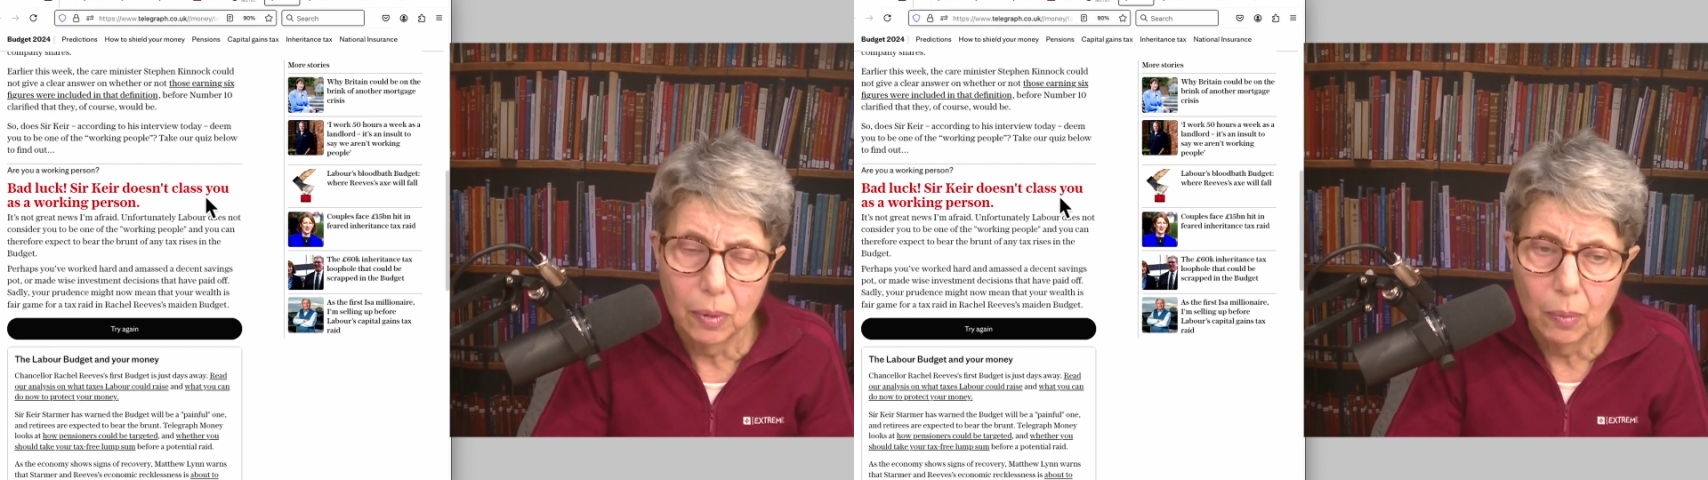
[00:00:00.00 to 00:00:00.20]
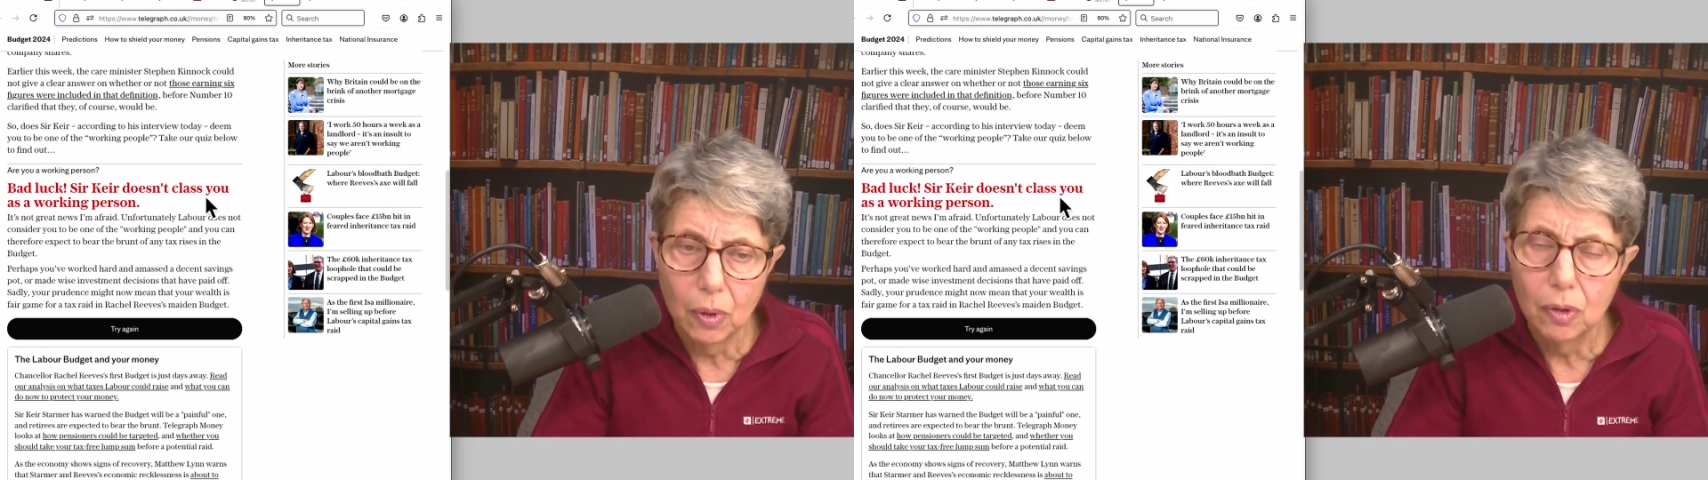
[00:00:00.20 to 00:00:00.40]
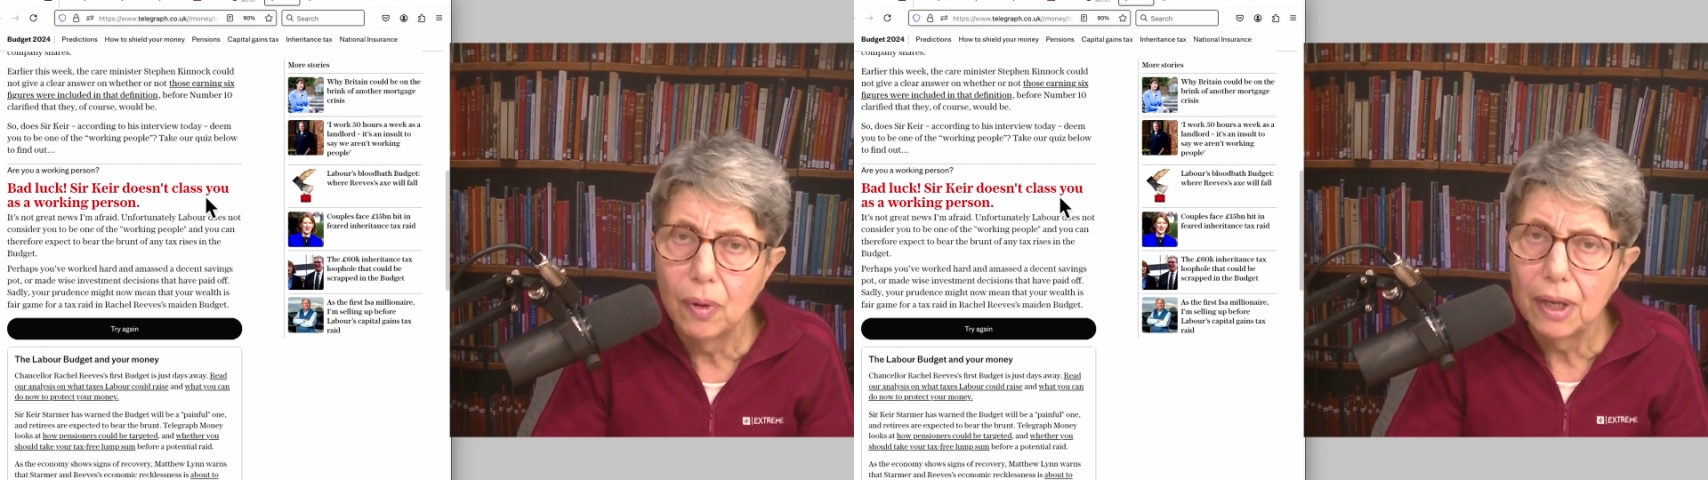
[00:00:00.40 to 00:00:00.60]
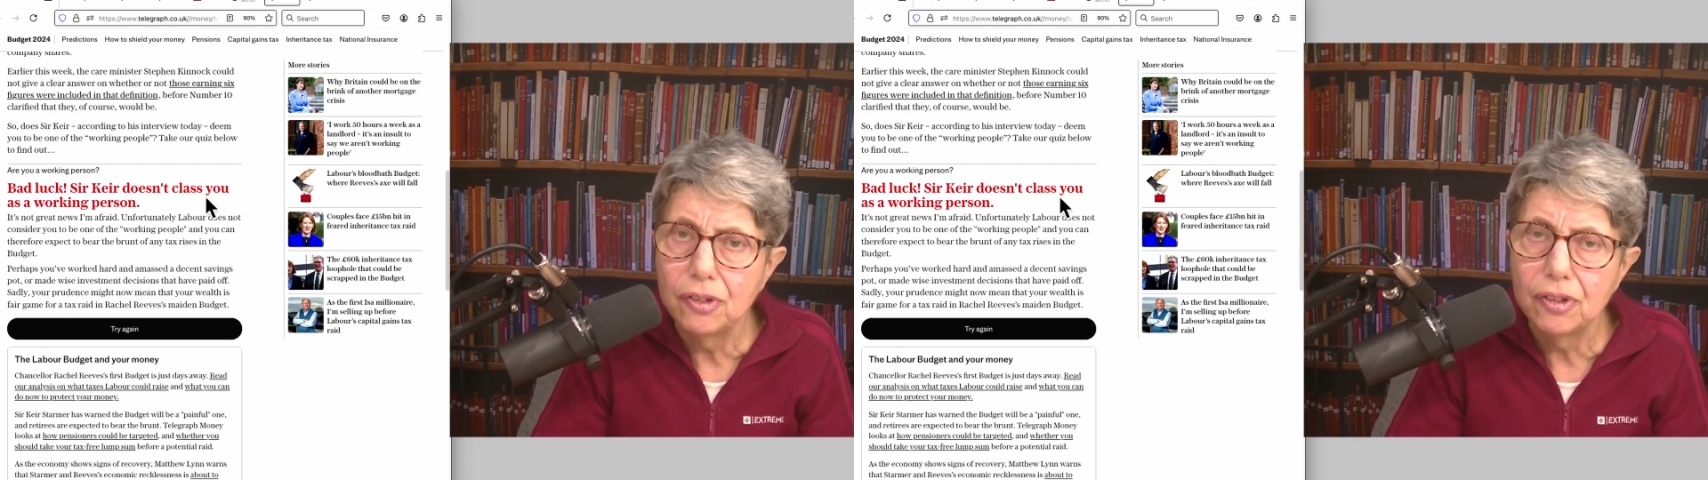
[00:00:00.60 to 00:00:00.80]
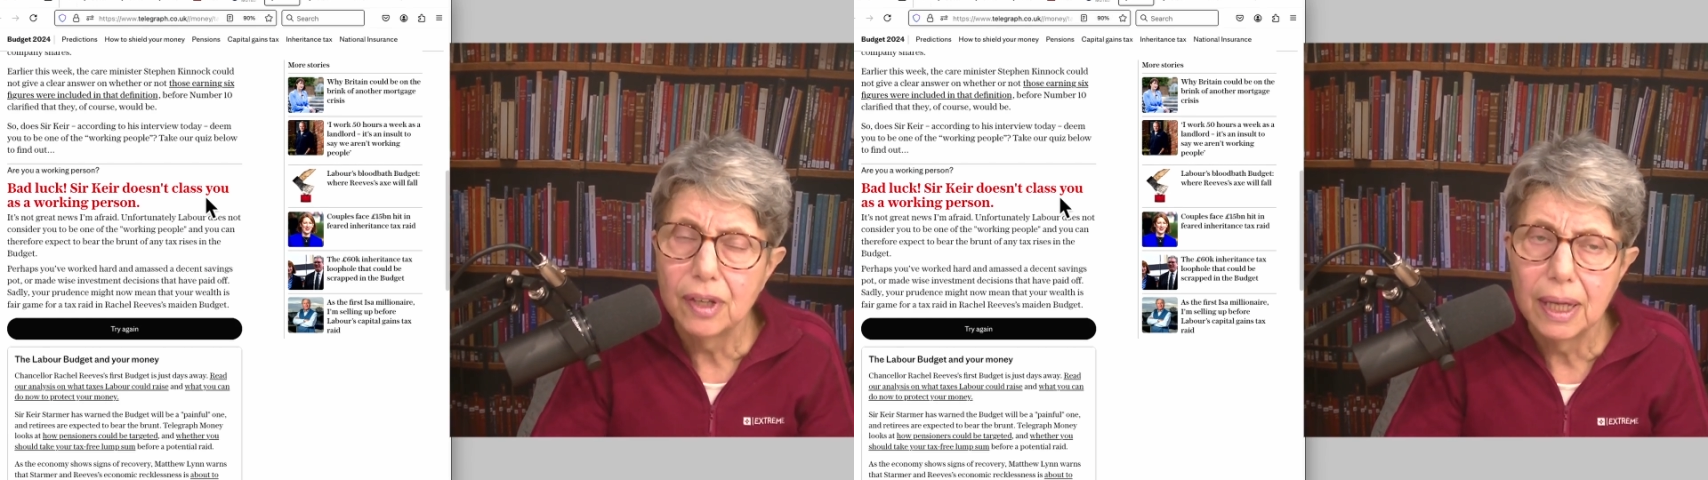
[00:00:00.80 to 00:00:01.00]
We were
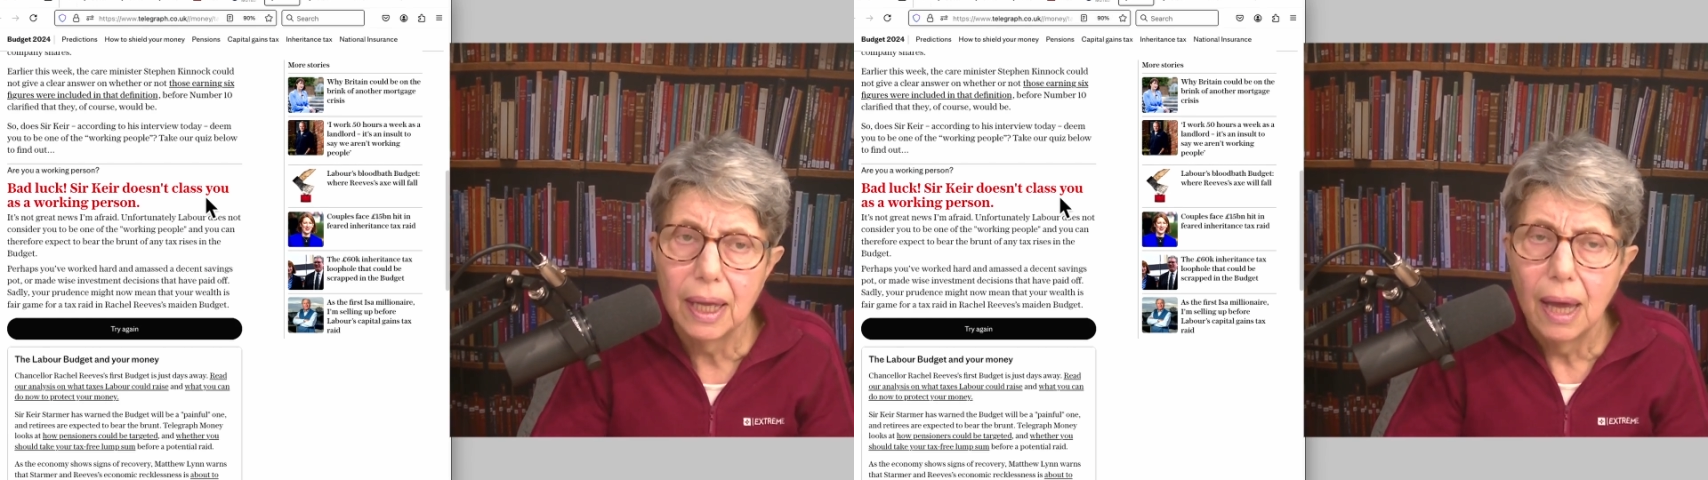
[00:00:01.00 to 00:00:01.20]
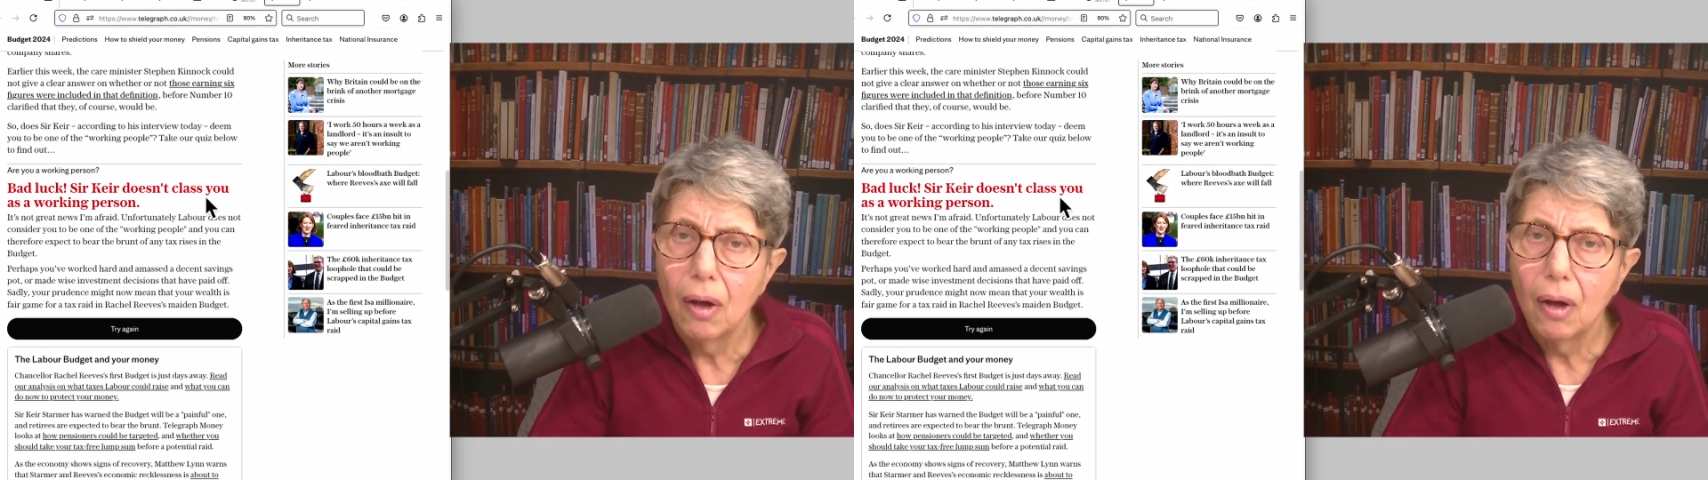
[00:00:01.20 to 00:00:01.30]
renting